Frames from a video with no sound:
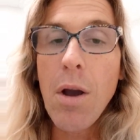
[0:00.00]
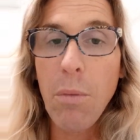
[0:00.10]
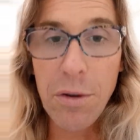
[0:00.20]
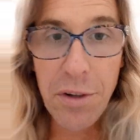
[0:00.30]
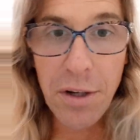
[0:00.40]

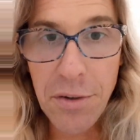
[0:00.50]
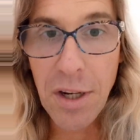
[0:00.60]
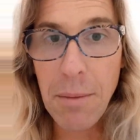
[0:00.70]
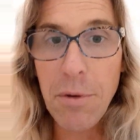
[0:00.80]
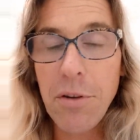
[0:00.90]
once I
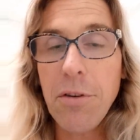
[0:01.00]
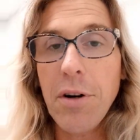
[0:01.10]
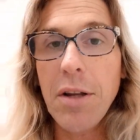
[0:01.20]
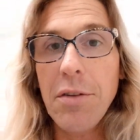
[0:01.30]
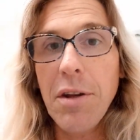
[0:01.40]
establish the
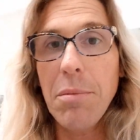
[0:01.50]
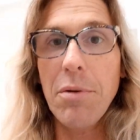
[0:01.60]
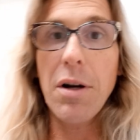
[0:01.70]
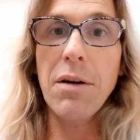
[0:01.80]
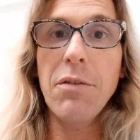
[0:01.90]

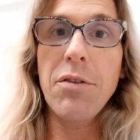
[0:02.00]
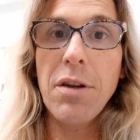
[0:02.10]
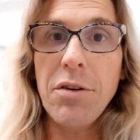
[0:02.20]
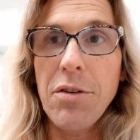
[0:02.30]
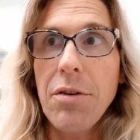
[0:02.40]
trans-temporal
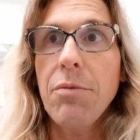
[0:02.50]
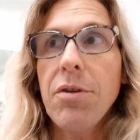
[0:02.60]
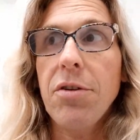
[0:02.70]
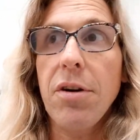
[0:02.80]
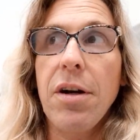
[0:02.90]
conversation,
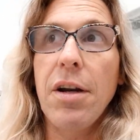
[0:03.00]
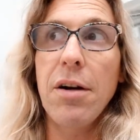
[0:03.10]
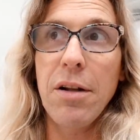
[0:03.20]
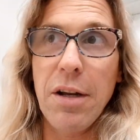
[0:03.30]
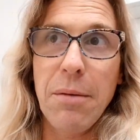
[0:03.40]
which you're going to hear
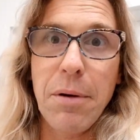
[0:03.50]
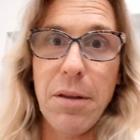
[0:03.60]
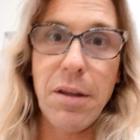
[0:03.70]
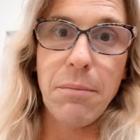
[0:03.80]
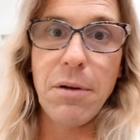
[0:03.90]
a lot about
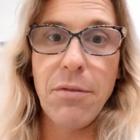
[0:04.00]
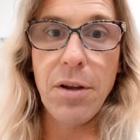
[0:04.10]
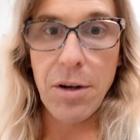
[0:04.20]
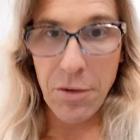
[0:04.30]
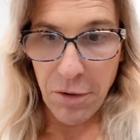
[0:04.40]
that in my
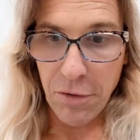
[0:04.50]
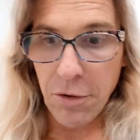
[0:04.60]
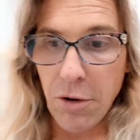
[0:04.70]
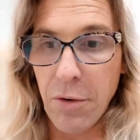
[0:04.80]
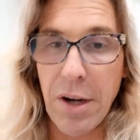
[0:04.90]
videos as you
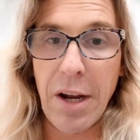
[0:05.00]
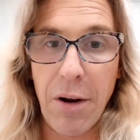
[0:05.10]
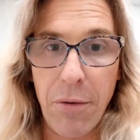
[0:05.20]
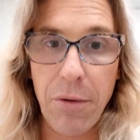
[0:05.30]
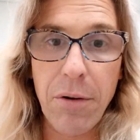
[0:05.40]
go
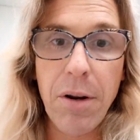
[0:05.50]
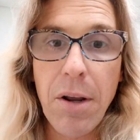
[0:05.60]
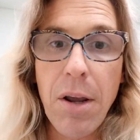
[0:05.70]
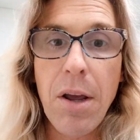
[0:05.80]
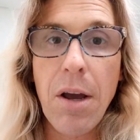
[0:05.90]
down,
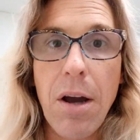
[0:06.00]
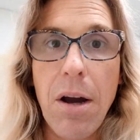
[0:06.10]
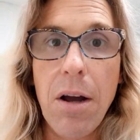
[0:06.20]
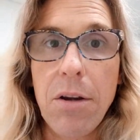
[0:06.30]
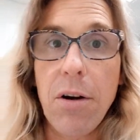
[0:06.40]

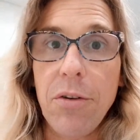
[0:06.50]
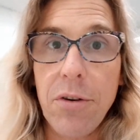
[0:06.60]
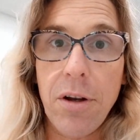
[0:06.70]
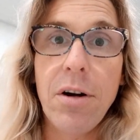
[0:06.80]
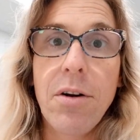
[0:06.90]
you're also
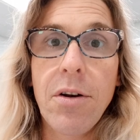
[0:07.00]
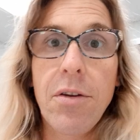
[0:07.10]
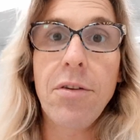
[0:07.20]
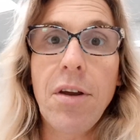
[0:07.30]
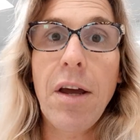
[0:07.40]
going to
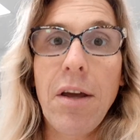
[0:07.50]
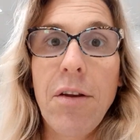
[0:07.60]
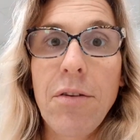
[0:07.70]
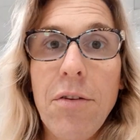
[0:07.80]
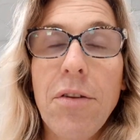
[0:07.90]
notice
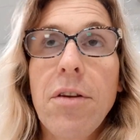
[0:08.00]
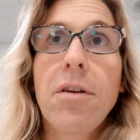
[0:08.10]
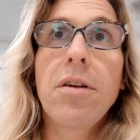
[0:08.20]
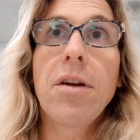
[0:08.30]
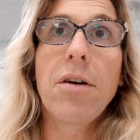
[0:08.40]
as the
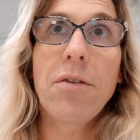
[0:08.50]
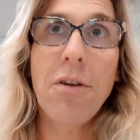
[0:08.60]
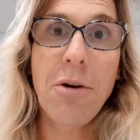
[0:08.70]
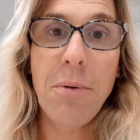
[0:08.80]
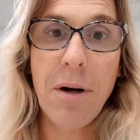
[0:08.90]
years
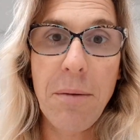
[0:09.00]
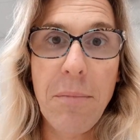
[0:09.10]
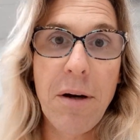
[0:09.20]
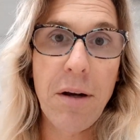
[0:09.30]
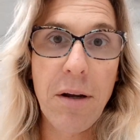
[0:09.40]
go by,
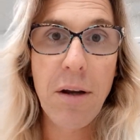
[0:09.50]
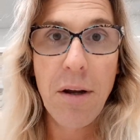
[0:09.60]
my